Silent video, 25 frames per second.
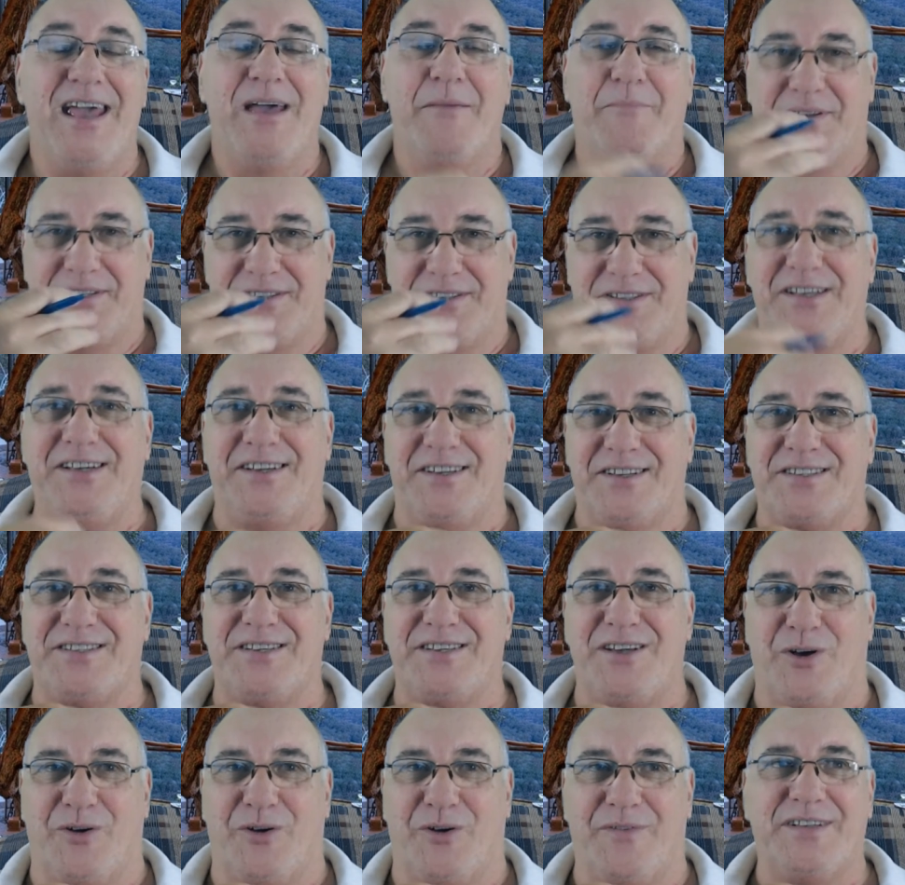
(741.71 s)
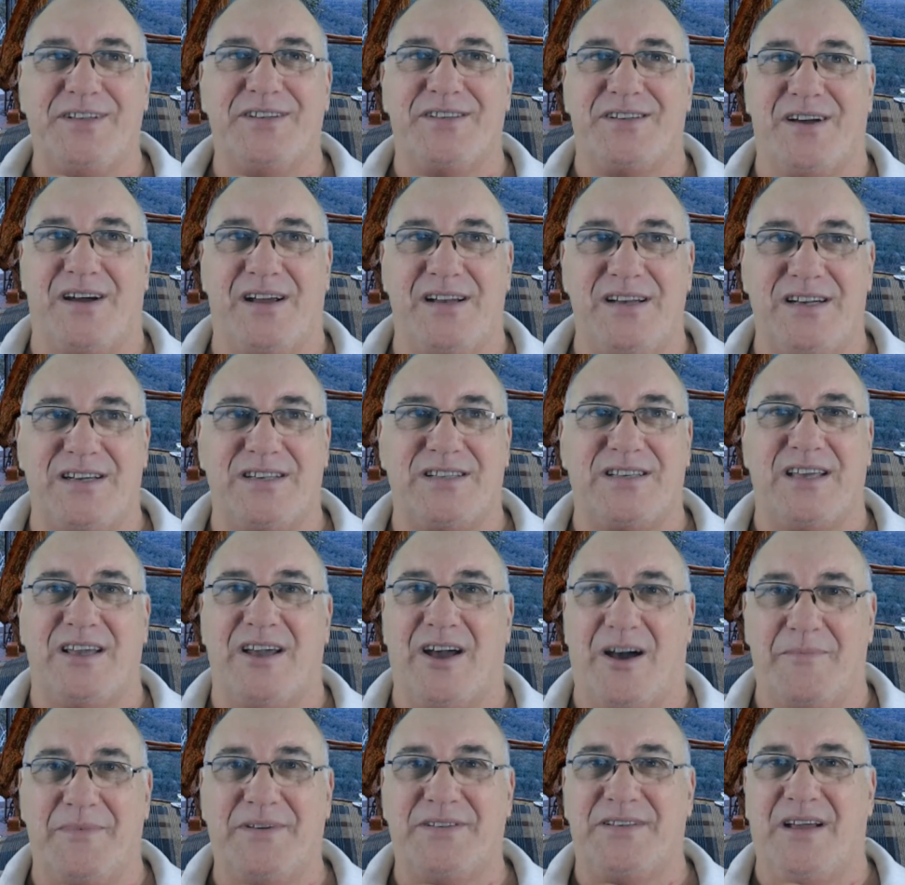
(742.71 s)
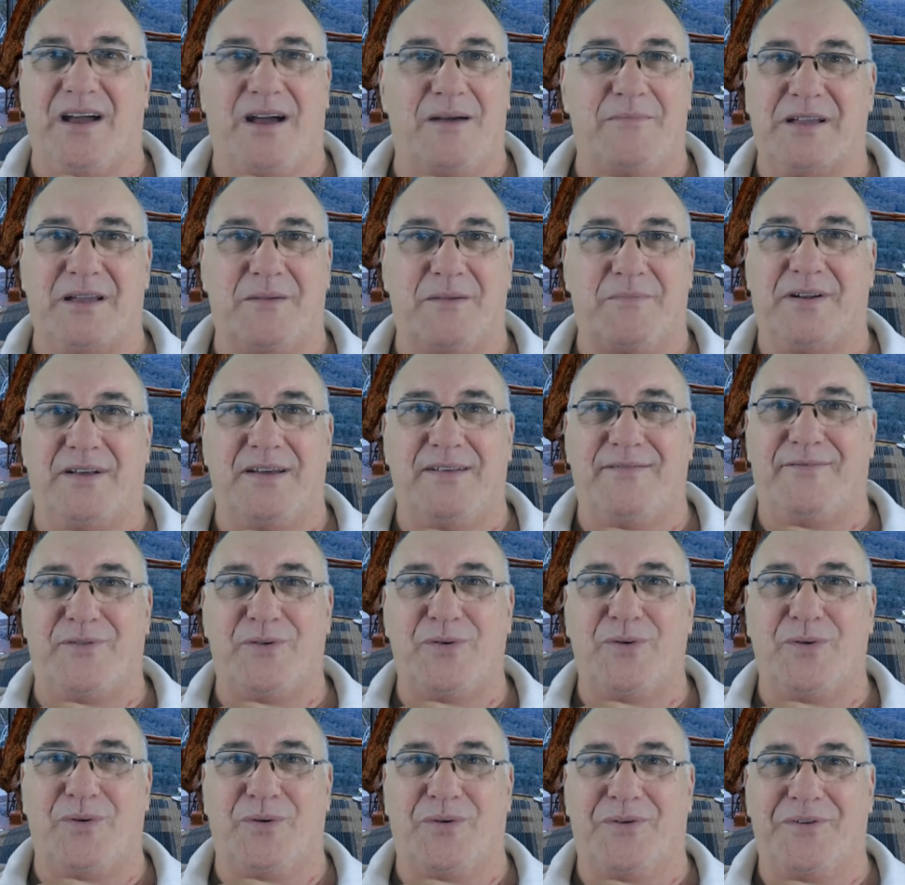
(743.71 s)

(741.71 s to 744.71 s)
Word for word: But to yourself inside, you just think, I'm a, I'm a complete fool.